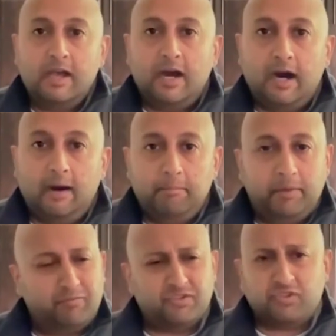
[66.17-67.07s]
Um,
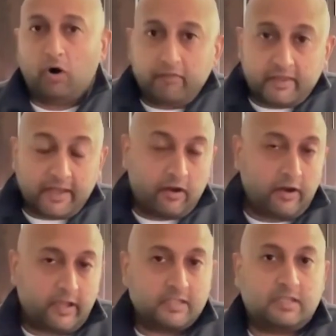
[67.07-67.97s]
but resolving that
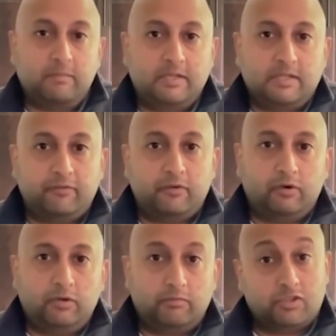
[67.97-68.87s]
audience can be
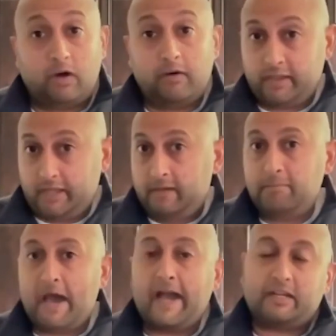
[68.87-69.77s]
difficult. Resolving the
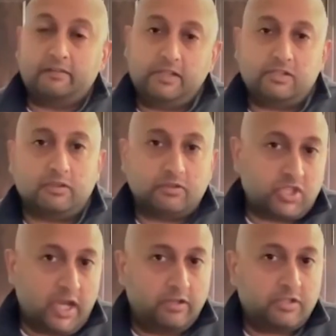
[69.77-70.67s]
impact of each of those
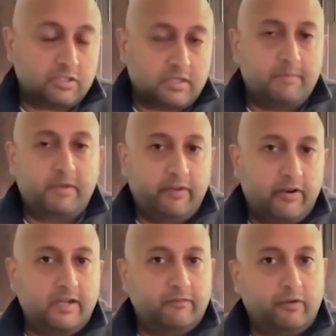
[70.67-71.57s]
challenges can be
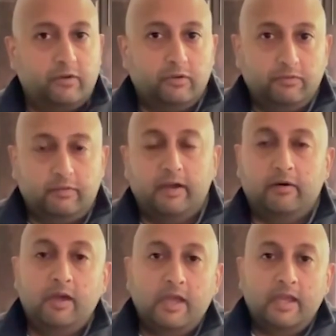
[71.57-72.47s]
very difficult.
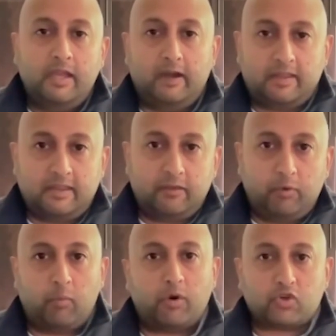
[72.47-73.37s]
So, you know, I think
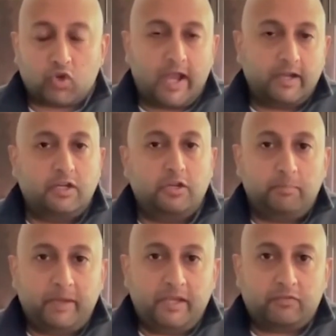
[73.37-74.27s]
what we're trying to do at
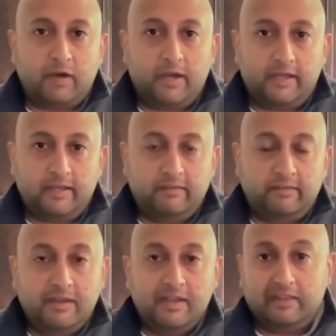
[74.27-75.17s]
Beachfront is
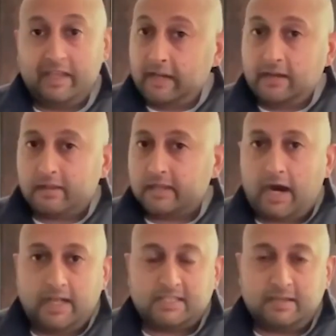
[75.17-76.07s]
lean into the
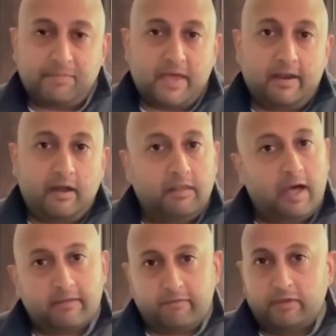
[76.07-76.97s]
concept that a
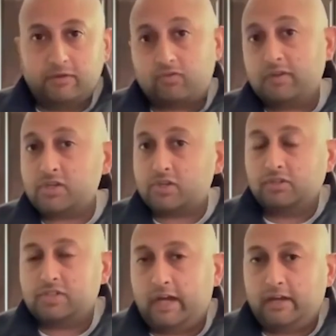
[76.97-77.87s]
lot of those traditional
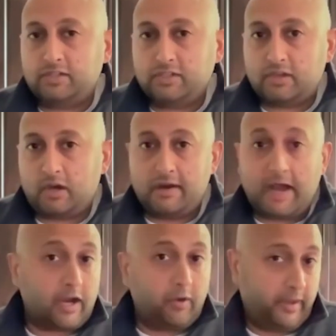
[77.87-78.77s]
challenges are
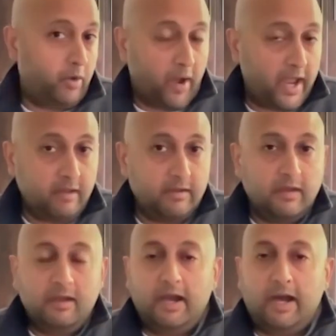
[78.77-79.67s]
not going away.
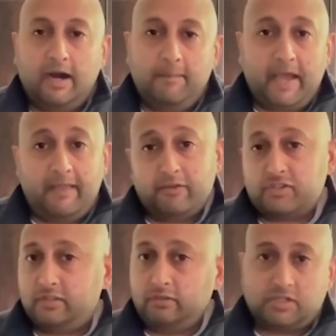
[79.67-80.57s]
Um, and they're
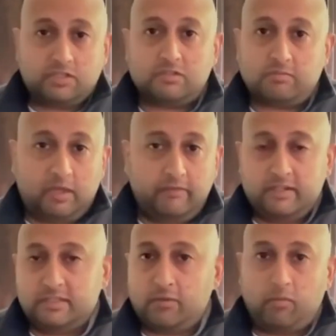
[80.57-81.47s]
still just as relevant
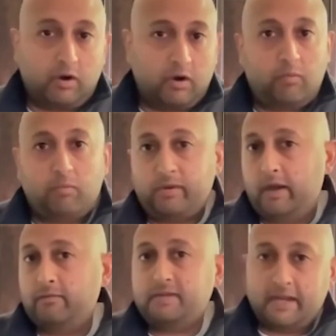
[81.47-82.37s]
as they were, you
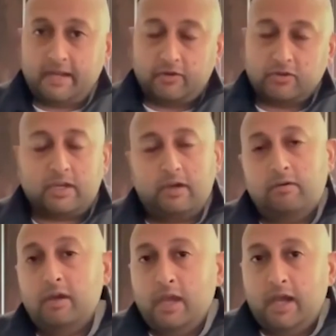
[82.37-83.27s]
know, 10 years
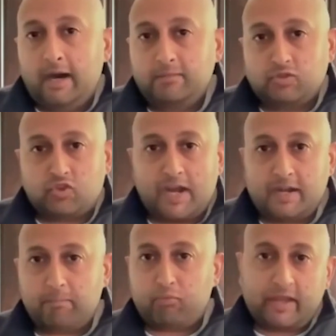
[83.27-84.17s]
ago. Um, so trying to
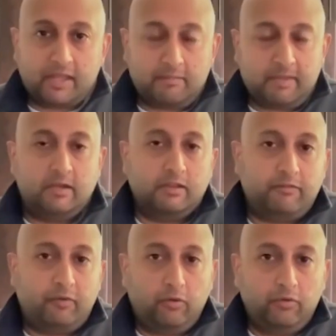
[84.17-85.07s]
bring them into the
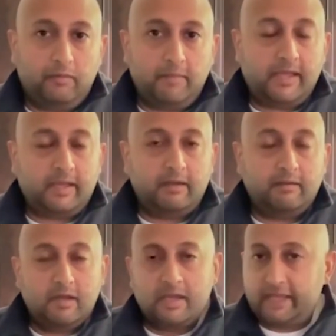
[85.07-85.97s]
fold and make it
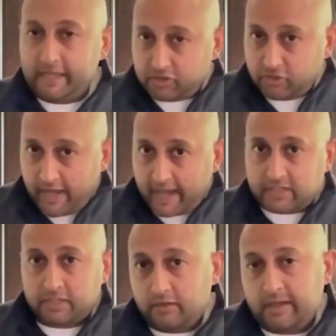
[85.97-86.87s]
easier to
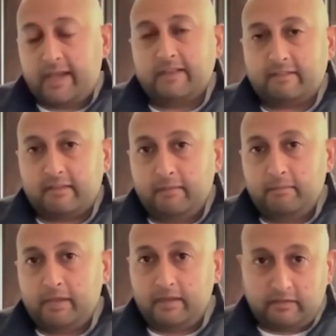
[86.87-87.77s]
execute against
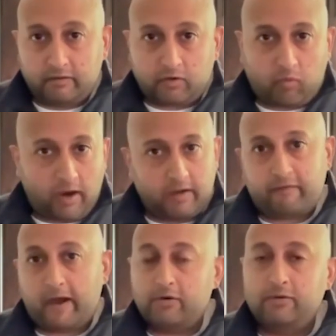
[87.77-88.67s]
them, easier to
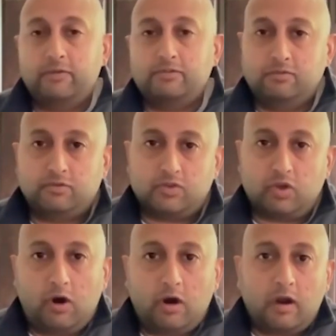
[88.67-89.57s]
quantify who those users
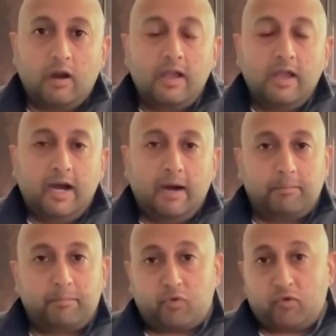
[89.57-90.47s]
are,
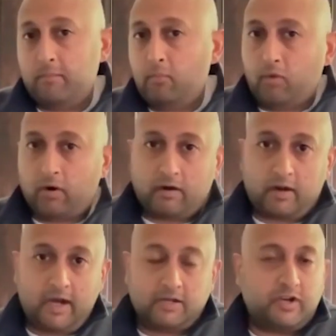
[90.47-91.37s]
um, create more
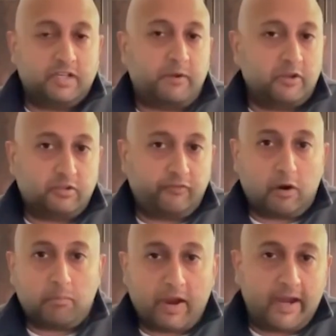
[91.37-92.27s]
uh, transparency for
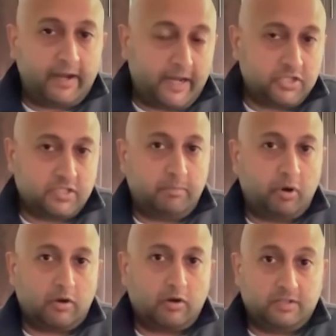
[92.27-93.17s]
our brand and agency
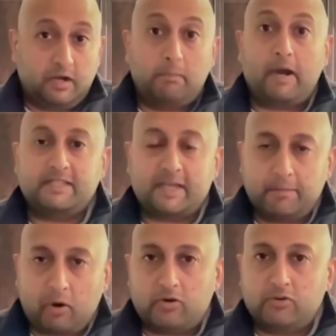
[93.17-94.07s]
partners and our buy side
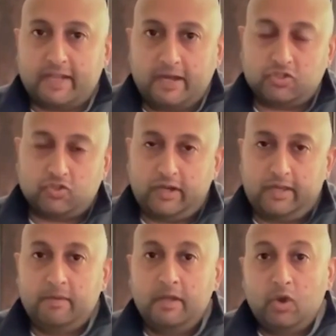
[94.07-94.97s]
partners
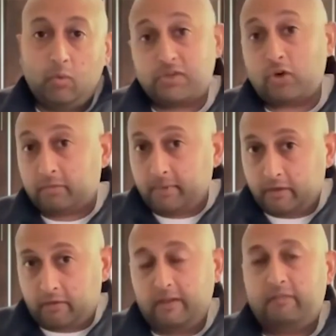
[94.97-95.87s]
downstream, which ultimately
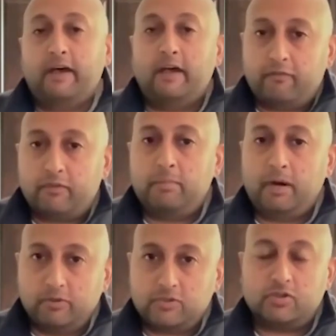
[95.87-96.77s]
creates value for the
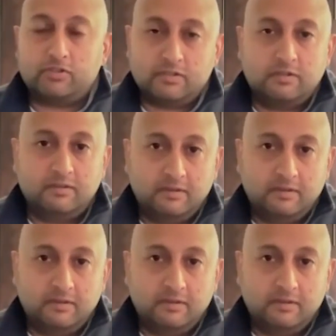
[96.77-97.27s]
publishers.